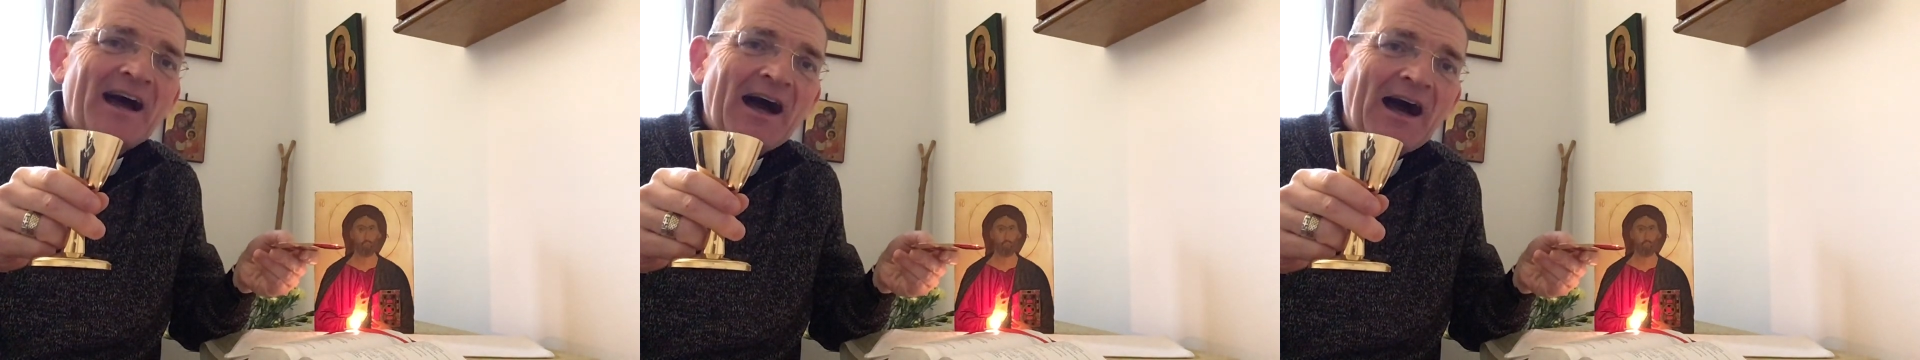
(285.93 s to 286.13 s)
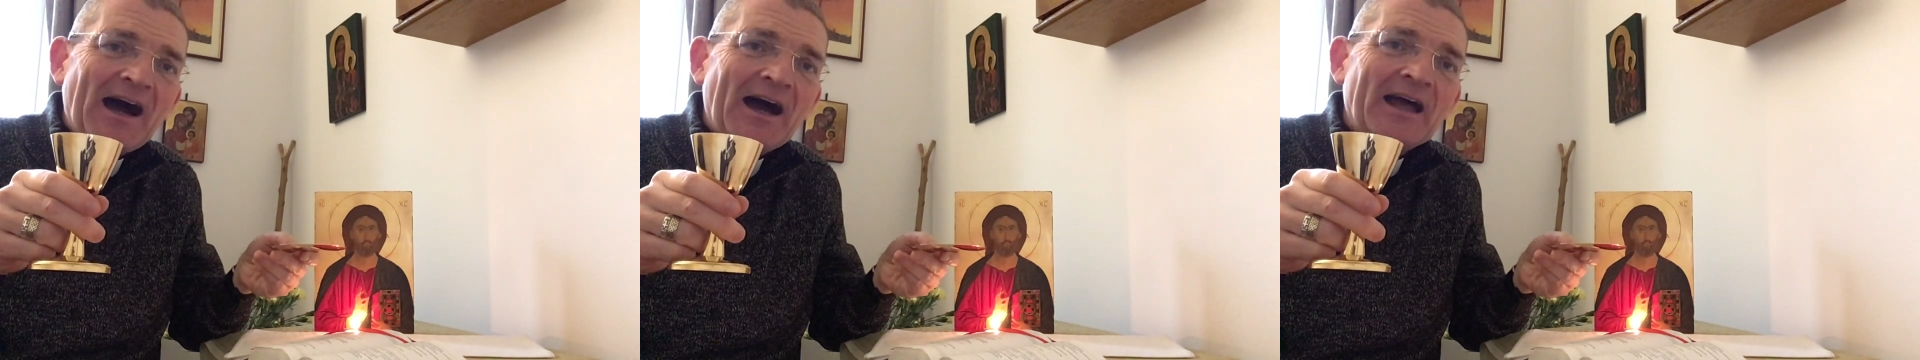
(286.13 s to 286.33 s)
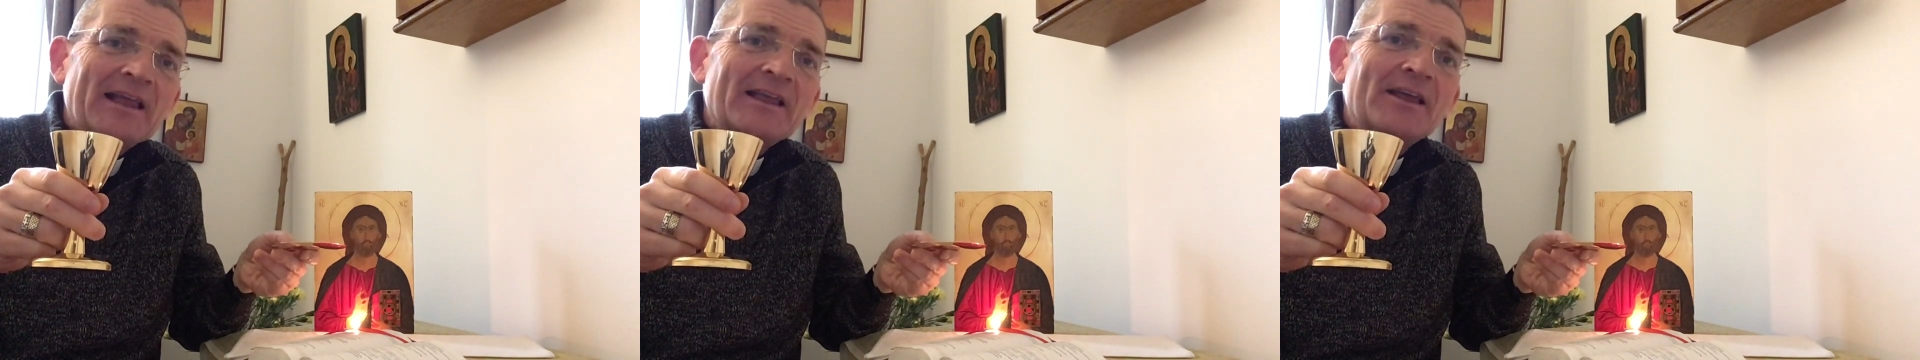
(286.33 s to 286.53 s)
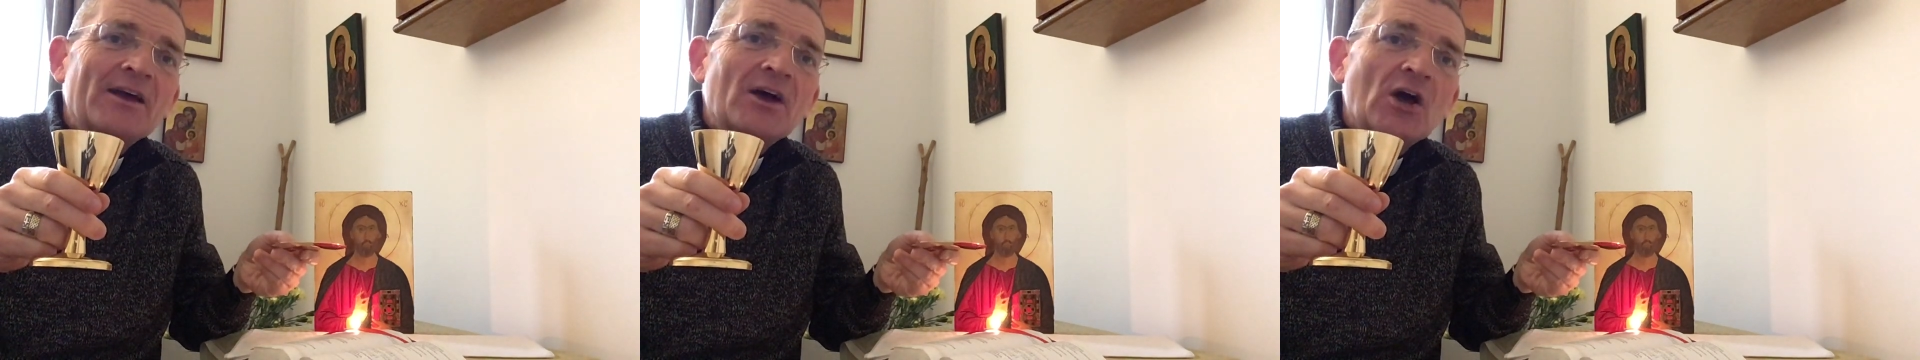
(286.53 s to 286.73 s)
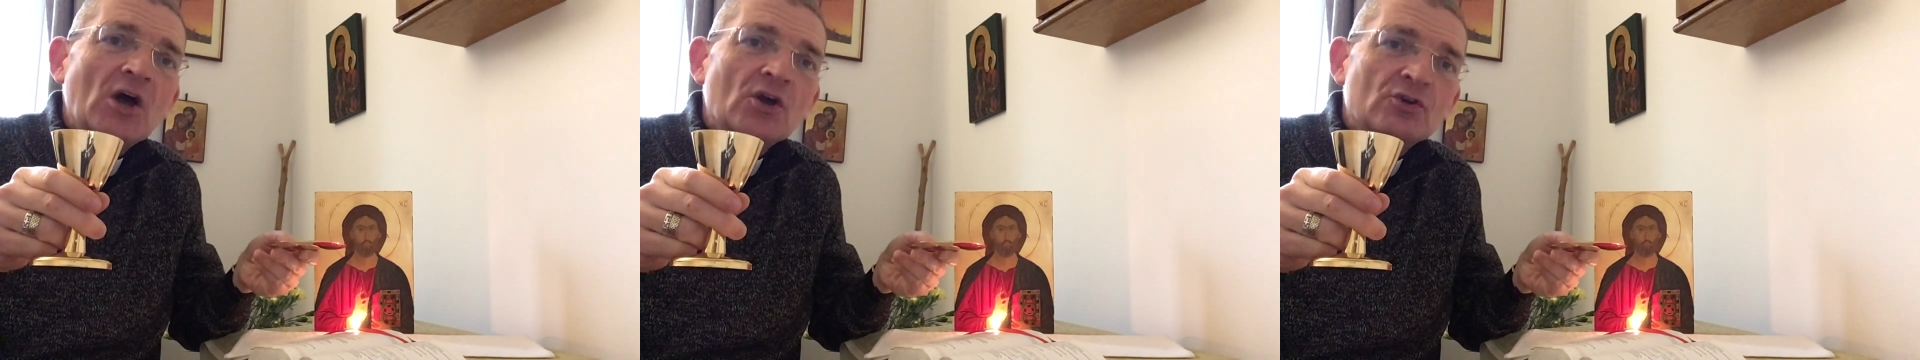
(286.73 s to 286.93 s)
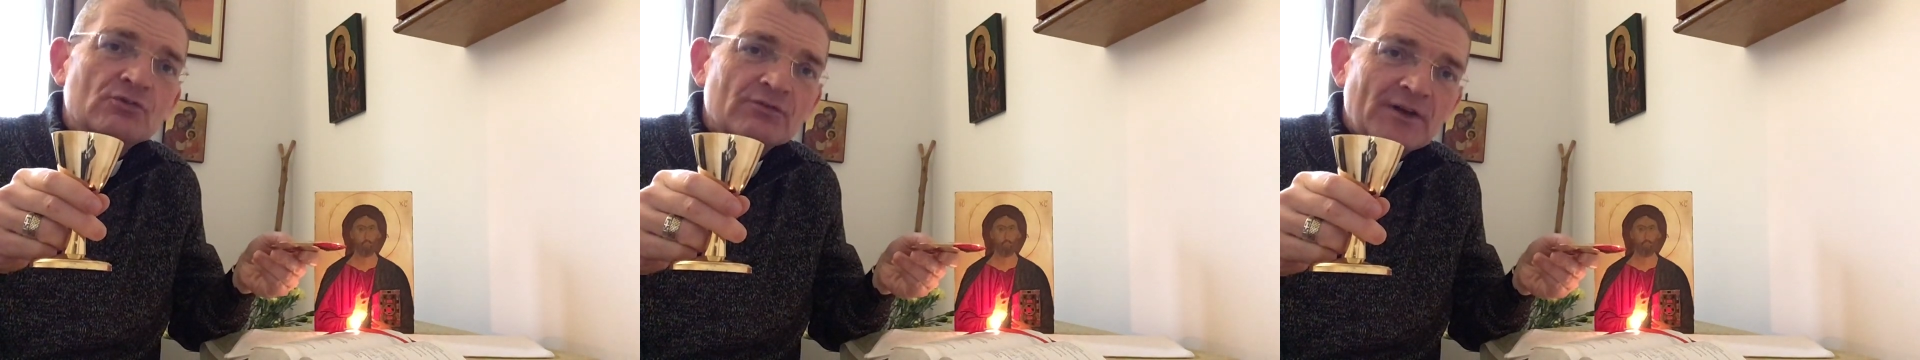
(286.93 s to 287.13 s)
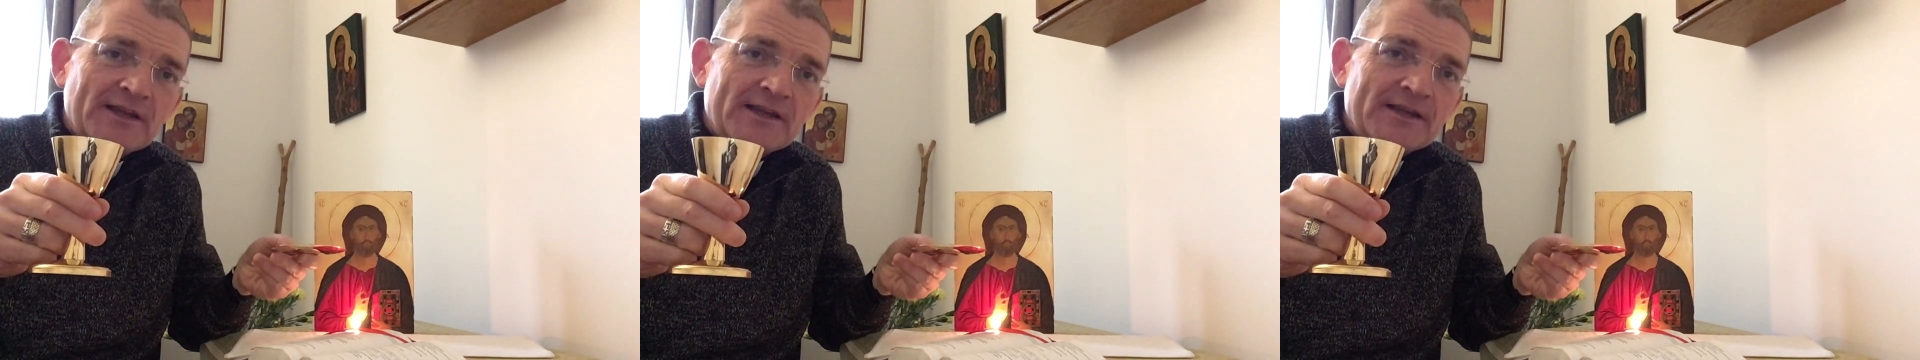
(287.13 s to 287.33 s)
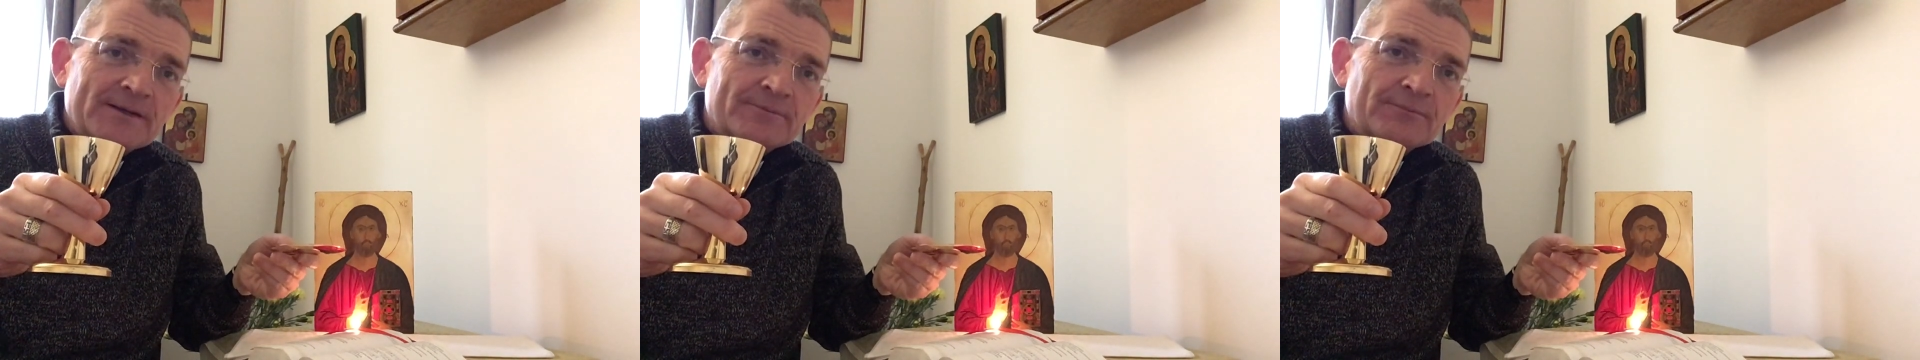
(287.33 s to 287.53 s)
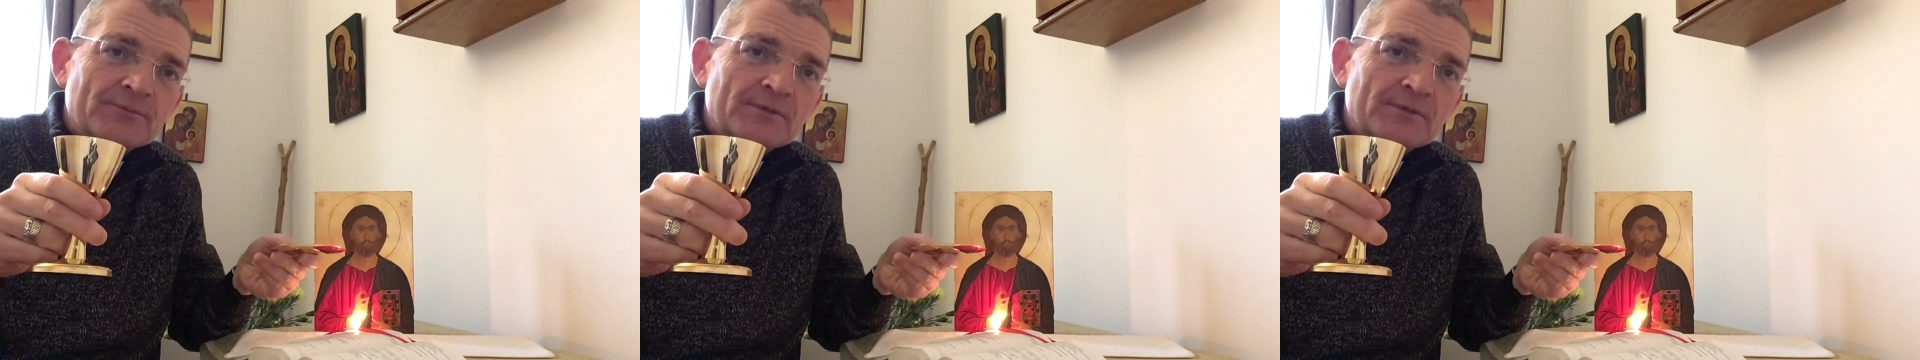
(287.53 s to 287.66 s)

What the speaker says: I agree."